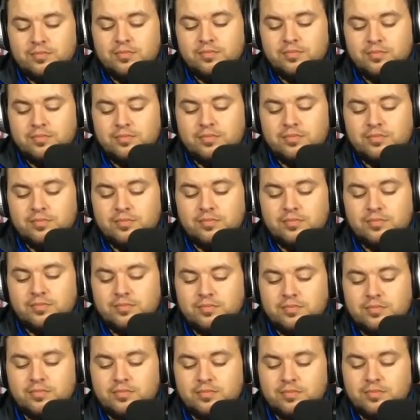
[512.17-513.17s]

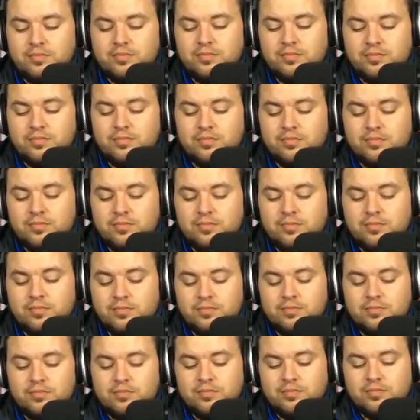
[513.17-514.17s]

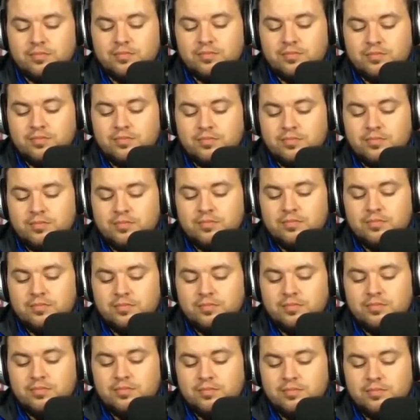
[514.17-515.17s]

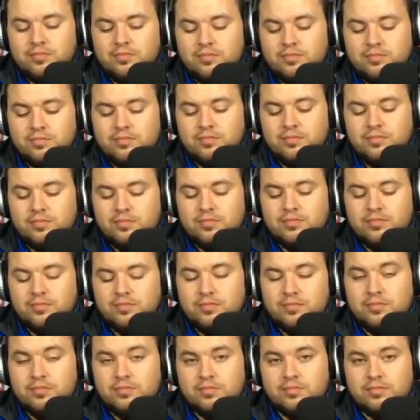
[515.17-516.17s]

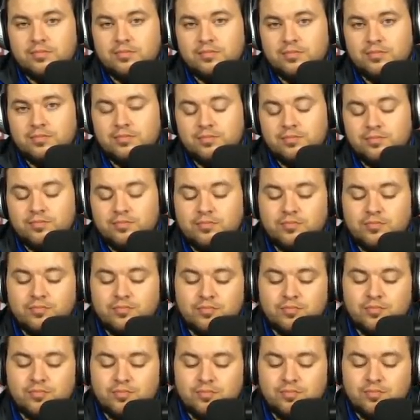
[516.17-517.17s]

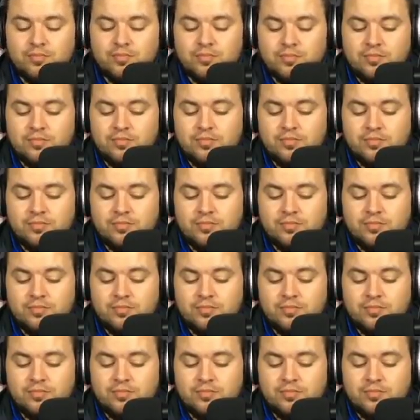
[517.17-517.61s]
(silent)